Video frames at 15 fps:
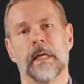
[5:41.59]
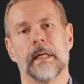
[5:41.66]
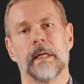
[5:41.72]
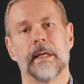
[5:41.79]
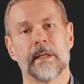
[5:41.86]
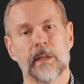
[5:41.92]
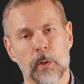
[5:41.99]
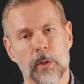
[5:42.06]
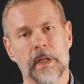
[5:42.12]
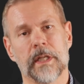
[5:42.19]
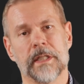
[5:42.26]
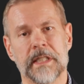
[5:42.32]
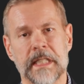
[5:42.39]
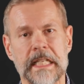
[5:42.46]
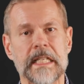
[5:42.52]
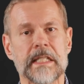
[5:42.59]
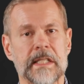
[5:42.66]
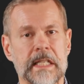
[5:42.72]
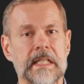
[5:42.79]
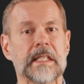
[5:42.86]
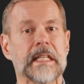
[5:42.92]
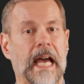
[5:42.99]
including the
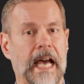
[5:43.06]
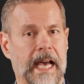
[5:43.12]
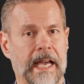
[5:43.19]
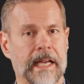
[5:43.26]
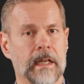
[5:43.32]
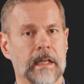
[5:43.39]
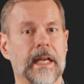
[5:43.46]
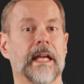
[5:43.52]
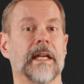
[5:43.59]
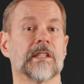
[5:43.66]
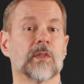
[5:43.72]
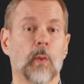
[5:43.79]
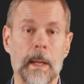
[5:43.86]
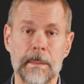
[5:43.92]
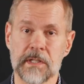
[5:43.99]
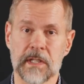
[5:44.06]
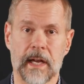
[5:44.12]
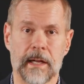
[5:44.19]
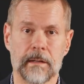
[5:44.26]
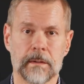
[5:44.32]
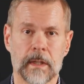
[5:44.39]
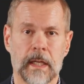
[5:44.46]
TEC's guide and its
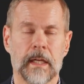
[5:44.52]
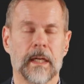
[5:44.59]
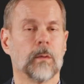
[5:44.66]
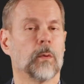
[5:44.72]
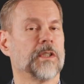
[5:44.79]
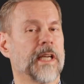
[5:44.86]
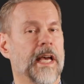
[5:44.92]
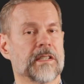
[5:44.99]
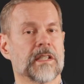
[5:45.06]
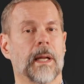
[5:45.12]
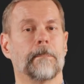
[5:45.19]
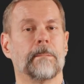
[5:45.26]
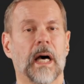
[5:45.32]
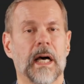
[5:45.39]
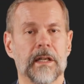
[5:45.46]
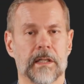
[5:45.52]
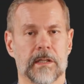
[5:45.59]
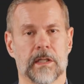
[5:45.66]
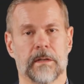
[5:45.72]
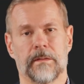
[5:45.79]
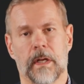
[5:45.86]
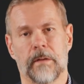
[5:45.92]
website, which has an
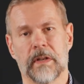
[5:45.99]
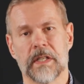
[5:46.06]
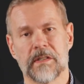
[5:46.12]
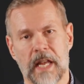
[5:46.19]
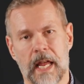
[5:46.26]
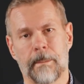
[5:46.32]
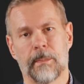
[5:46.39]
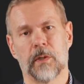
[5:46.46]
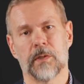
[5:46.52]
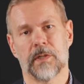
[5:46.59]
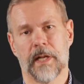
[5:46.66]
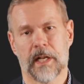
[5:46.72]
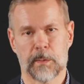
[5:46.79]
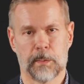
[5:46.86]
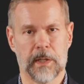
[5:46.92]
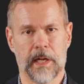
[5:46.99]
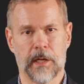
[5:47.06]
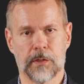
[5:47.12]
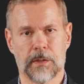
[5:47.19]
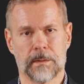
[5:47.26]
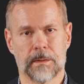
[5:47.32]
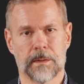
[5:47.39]
abundance of examples and
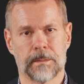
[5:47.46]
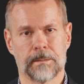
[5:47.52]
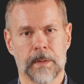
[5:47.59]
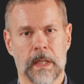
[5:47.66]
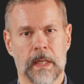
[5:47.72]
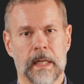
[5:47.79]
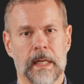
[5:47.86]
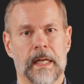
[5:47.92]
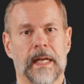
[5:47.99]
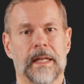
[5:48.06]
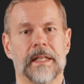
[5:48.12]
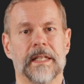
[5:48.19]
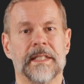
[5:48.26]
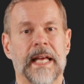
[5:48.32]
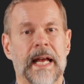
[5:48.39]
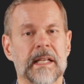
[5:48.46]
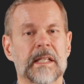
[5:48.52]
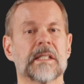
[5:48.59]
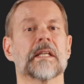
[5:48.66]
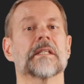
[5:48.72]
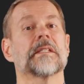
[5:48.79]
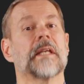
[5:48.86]
explanations. The
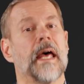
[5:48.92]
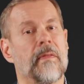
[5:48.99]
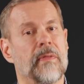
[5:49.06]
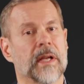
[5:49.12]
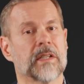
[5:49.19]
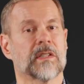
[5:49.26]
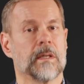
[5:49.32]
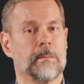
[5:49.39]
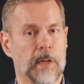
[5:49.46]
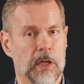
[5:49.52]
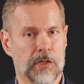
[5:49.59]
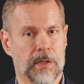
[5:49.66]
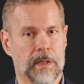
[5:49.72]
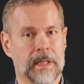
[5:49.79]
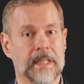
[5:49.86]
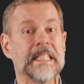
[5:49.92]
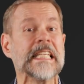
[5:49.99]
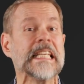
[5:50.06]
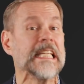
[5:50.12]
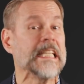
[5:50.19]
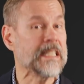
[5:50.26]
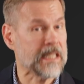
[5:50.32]
Texas Ethics Commission, the
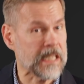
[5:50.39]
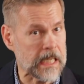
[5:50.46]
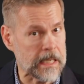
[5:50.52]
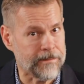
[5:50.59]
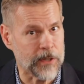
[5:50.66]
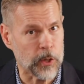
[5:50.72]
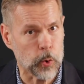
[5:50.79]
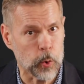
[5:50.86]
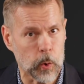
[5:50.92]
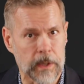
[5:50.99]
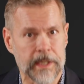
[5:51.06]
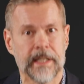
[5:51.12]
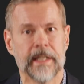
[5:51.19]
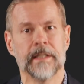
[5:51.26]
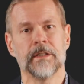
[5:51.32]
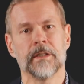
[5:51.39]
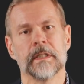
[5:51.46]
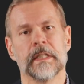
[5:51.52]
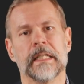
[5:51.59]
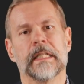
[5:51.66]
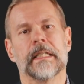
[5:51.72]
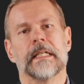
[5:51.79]
TEC for the cool kids,
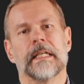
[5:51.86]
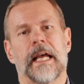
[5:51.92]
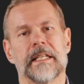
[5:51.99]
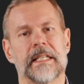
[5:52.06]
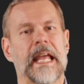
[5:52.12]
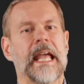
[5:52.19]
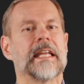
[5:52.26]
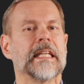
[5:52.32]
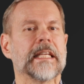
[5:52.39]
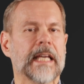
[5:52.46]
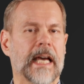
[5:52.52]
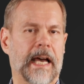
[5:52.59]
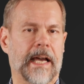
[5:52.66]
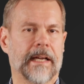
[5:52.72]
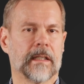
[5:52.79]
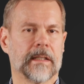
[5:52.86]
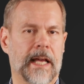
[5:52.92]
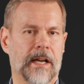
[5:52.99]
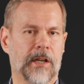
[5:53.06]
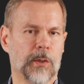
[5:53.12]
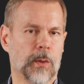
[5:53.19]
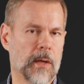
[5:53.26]
has a handy guide on how
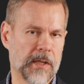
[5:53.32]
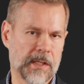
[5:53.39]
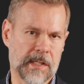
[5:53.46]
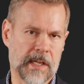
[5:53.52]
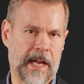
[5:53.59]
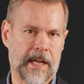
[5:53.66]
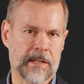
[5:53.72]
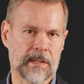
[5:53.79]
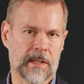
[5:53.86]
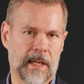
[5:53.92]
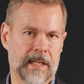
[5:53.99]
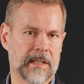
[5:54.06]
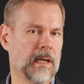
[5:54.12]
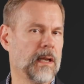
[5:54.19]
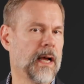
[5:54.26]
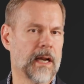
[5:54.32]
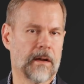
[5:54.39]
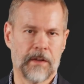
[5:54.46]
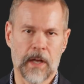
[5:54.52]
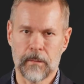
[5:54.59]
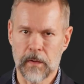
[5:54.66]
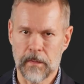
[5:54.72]
to do all these tasks and has a lot of
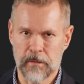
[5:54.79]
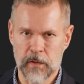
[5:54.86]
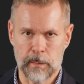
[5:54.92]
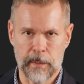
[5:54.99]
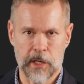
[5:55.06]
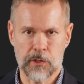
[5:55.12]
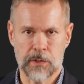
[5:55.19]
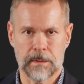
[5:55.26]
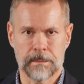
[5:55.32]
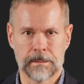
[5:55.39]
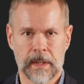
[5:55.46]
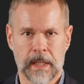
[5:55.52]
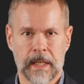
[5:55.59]
helpful information.